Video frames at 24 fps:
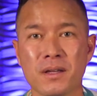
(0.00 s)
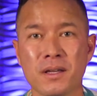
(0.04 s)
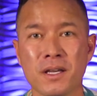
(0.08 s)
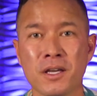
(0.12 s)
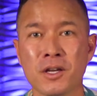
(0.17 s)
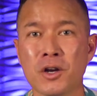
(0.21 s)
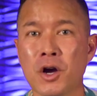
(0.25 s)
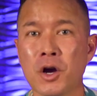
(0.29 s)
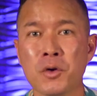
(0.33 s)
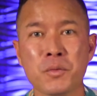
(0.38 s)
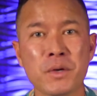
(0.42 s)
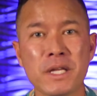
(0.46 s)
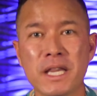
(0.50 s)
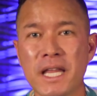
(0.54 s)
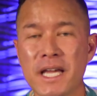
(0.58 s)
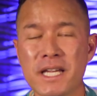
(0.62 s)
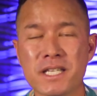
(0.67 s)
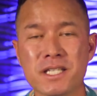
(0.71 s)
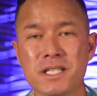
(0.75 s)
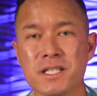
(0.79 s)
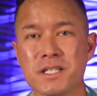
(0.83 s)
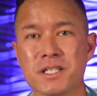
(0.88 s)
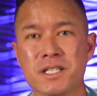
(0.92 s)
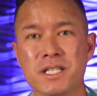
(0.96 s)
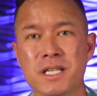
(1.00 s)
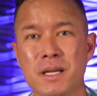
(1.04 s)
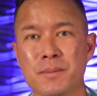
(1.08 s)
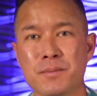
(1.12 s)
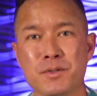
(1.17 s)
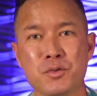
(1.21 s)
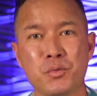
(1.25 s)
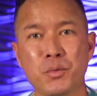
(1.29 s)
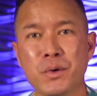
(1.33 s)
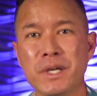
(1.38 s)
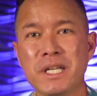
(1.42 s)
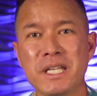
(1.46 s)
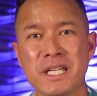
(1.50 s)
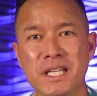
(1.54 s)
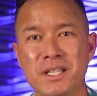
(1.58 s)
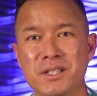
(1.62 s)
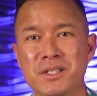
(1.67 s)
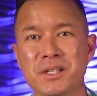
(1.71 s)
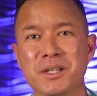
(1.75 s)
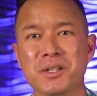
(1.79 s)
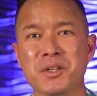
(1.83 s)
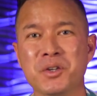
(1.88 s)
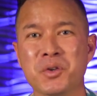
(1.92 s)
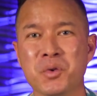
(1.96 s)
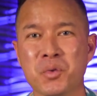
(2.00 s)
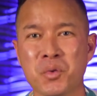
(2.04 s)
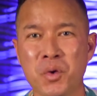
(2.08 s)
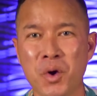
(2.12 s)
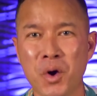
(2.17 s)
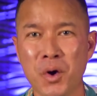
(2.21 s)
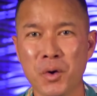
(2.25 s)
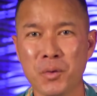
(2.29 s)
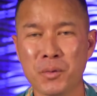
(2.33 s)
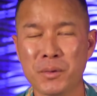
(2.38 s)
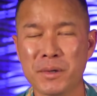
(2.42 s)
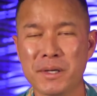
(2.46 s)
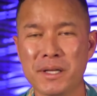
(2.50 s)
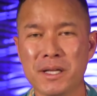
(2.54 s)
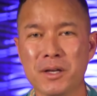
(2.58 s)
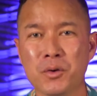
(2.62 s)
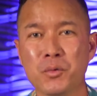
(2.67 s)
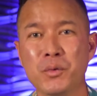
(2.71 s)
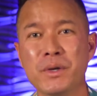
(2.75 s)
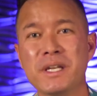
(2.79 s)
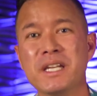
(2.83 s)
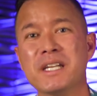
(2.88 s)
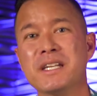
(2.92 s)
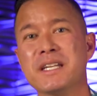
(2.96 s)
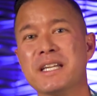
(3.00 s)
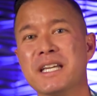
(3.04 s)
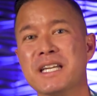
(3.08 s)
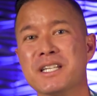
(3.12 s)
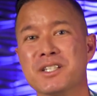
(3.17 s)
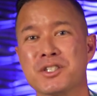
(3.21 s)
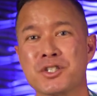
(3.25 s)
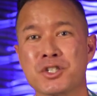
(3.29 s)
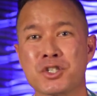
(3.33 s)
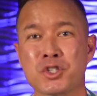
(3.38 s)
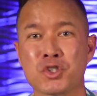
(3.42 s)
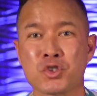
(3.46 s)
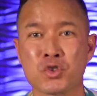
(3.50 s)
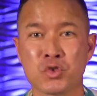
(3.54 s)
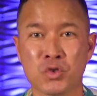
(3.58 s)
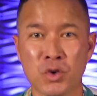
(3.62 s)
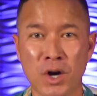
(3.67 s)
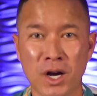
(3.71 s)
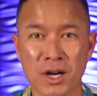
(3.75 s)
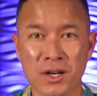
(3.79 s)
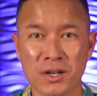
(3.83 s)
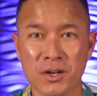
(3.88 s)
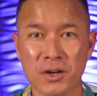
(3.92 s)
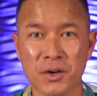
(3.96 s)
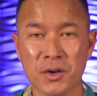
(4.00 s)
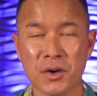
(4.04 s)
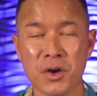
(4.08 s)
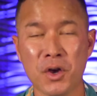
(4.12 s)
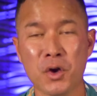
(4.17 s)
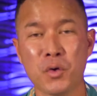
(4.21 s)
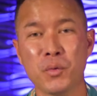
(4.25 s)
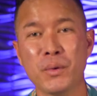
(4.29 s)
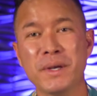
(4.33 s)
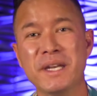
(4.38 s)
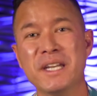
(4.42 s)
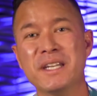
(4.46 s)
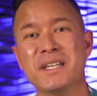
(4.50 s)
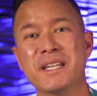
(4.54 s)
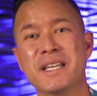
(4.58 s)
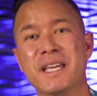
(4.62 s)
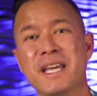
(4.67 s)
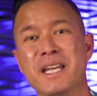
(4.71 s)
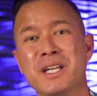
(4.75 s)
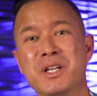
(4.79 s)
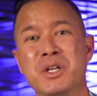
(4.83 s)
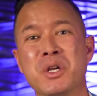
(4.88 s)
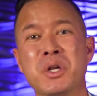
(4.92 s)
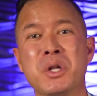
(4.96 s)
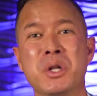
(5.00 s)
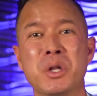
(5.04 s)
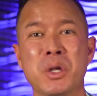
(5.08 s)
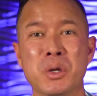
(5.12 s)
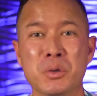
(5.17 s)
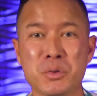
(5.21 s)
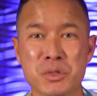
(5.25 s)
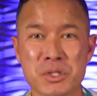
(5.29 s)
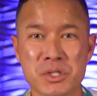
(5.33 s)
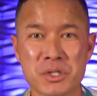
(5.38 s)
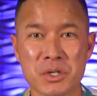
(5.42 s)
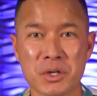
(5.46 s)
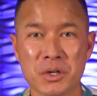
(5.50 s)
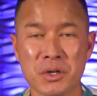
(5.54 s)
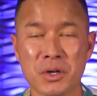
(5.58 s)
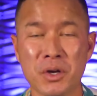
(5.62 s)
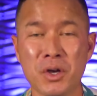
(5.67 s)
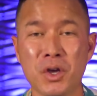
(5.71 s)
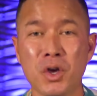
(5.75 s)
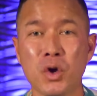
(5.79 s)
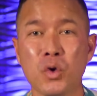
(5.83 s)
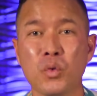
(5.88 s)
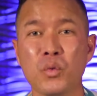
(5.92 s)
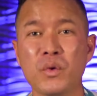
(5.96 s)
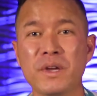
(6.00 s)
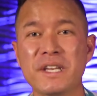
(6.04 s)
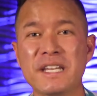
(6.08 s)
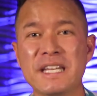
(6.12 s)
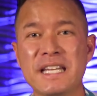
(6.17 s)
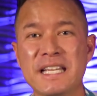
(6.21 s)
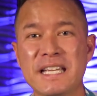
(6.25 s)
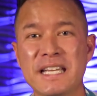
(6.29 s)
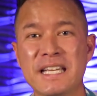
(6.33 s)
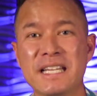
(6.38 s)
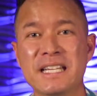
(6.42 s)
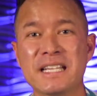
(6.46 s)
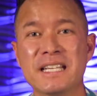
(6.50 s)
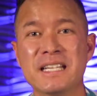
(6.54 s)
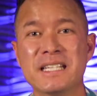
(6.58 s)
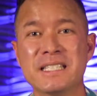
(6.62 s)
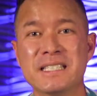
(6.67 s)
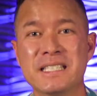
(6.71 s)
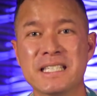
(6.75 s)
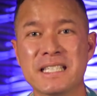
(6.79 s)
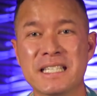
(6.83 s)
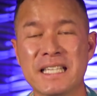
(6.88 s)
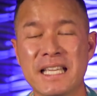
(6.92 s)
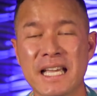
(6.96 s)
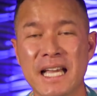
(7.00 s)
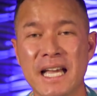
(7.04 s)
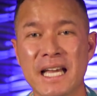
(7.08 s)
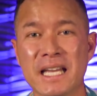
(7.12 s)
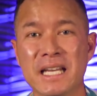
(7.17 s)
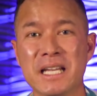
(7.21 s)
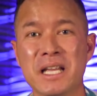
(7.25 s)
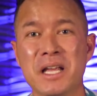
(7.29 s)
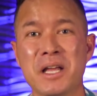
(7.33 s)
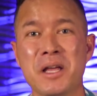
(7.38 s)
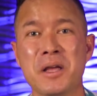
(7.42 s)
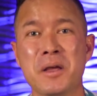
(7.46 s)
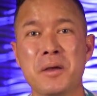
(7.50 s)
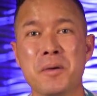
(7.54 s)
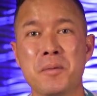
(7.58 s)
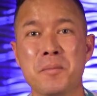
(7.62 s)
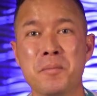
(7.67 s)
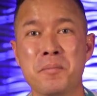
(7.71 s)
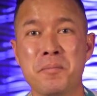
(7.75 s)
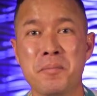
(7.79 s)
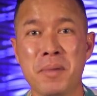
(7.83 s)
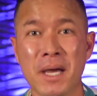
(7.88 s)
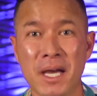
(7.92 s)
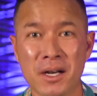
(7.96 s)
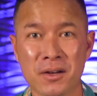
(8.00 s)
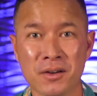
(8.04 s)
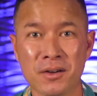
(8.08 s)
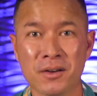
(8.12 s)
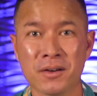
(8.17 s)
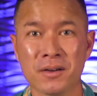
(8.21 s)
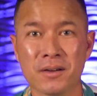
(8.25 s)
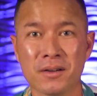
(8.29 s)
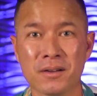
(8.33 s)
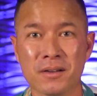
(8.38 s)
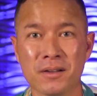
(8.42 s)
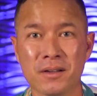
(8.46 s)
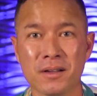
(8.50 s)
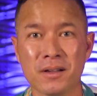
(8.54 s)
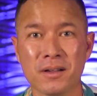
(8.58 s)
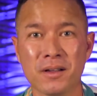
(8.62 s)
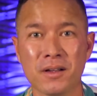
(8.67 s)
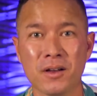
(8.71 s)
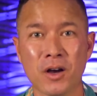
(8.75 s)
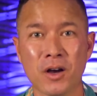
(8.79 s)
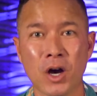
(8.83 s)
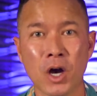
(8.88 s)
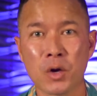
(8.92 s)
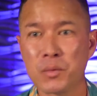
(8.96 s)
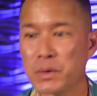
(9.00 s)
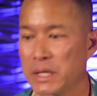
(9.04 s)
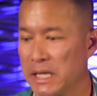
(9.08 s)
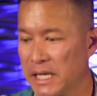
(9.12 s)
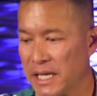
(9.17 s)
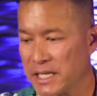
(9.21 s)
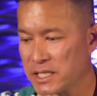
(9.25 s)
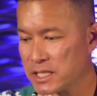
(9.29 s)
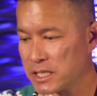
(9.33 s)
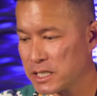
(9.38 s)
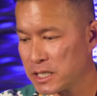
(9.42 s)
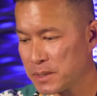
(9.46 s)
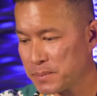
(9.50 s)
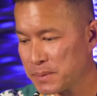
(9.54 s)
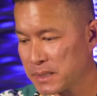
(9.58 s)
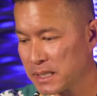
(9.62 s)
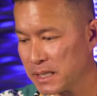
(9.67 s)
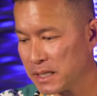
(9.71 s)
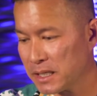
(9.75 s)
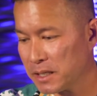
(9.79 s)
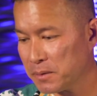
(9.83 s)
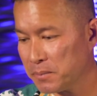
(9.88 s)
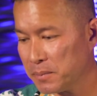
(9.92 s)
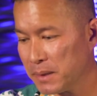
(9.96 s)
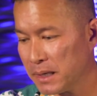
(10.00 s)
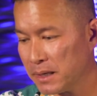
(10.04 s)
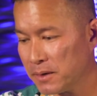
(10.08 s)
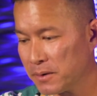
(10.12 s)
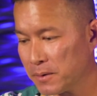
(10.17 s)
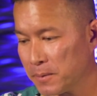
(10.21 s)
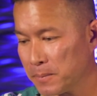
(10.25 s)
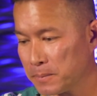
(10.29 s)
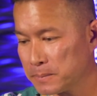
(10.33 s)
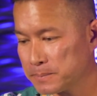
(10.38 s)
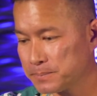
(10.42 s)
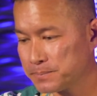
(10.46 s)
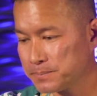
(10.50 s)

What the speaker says: In our relationships, we need to grow. We need to get stronger. We need to get closer. We need to get better. Our relationships can get better.